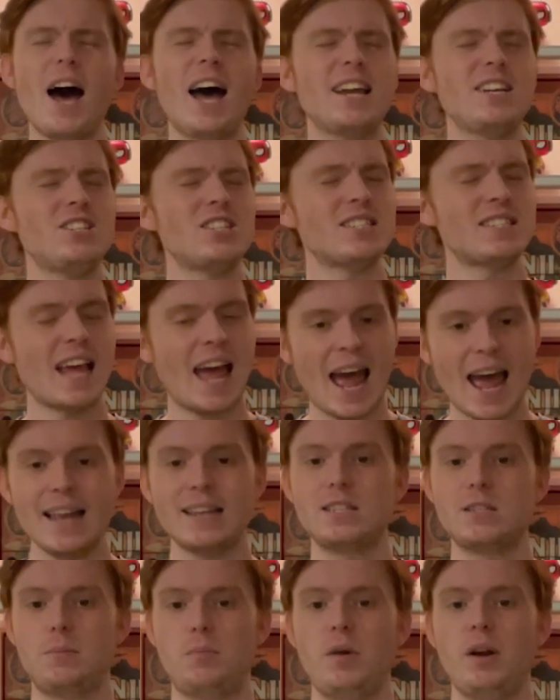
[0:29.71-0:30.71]
I just
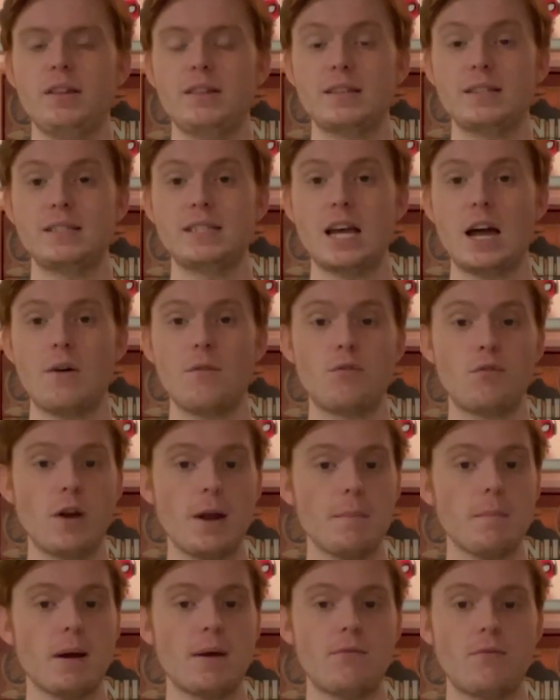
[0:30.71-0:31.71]
had to break this down
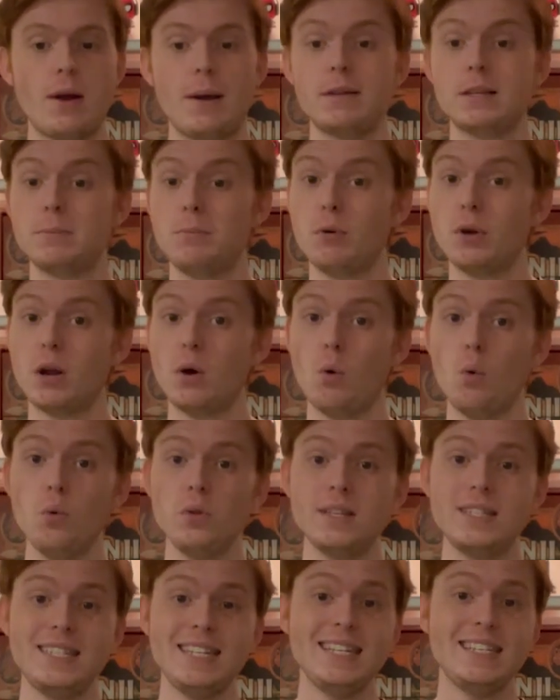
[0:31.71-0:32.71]
frame by frame to point out all
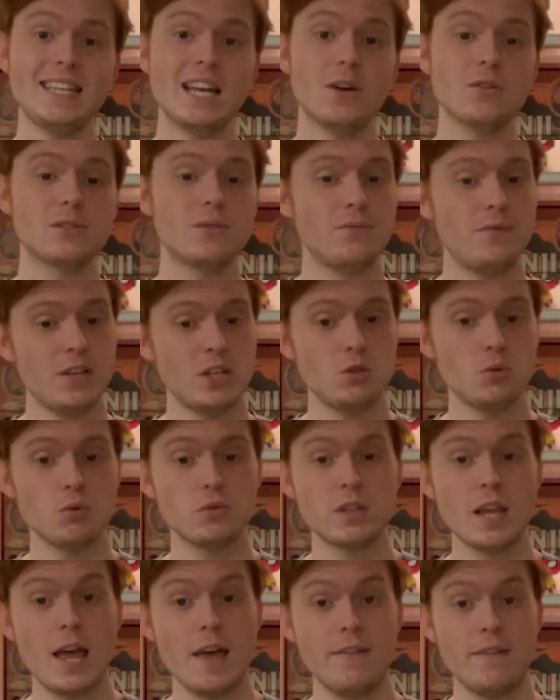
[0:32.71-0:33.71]
the details and
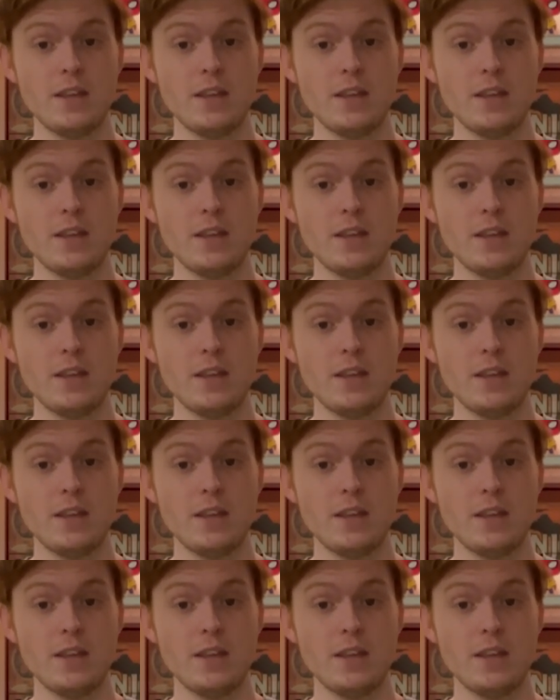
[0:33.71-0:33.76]
visuals